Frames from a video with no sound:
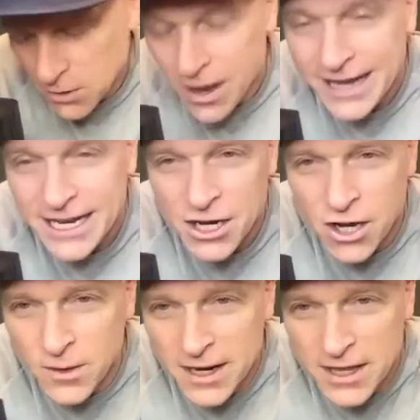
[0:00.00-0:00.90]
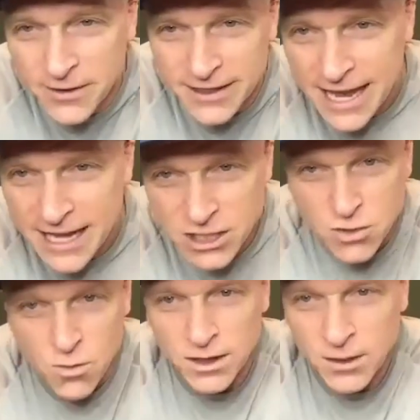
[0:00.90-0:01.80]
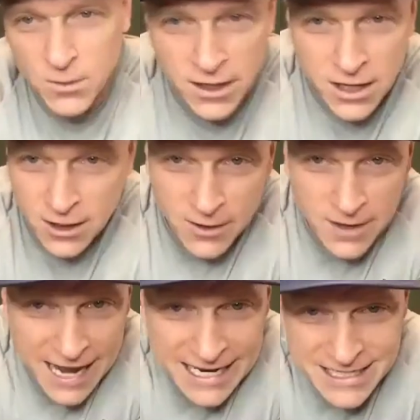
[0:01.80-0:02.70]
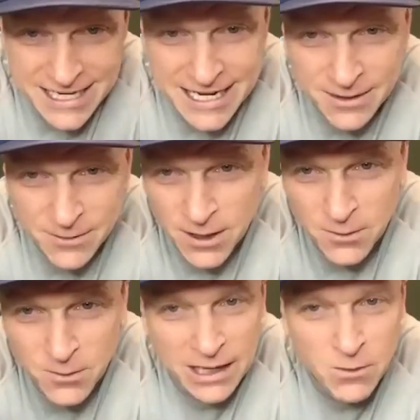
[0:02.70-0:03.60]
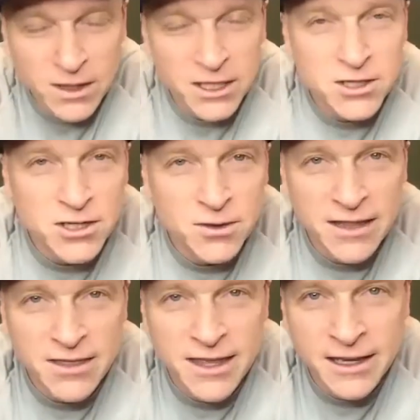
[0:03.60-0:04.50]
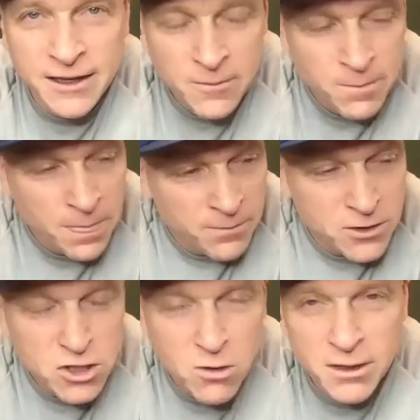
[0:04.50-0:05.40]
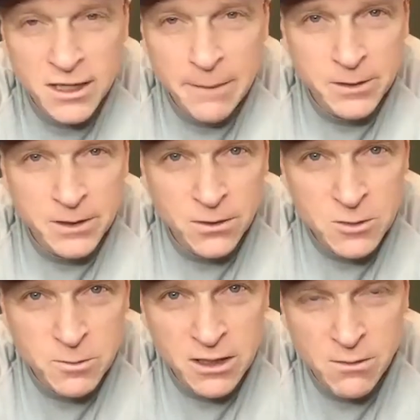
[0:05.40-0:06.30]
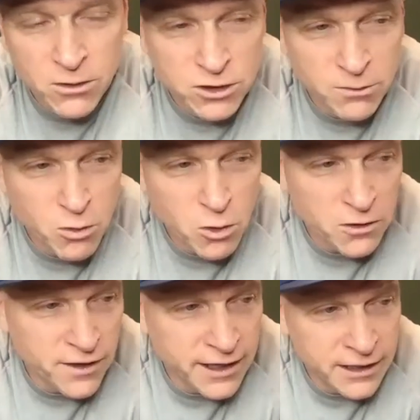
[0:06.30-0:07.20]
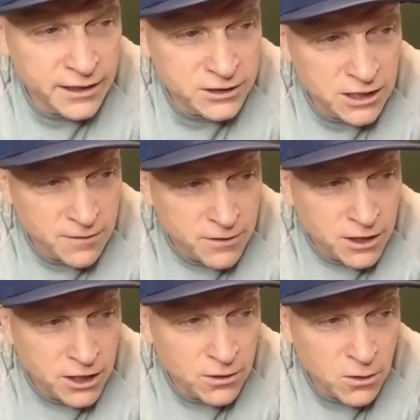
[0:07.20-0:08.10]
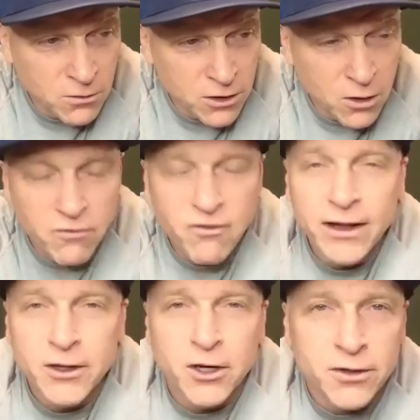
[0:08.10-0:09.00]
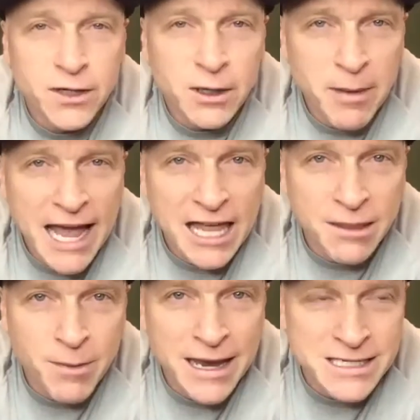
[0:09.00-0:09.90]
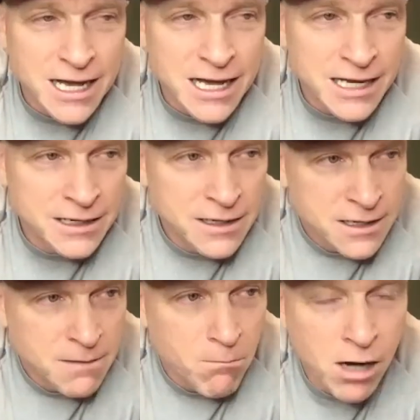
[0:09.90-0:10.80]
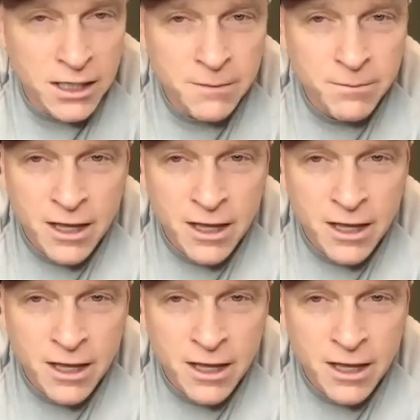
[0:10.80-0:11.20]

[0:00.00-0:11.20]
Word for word: Well, I didn't know either at age 20 what or 19 what what I want to do, and I think there's so many opportunities, but the most important thing is you know, don't don't follow your career path based on money.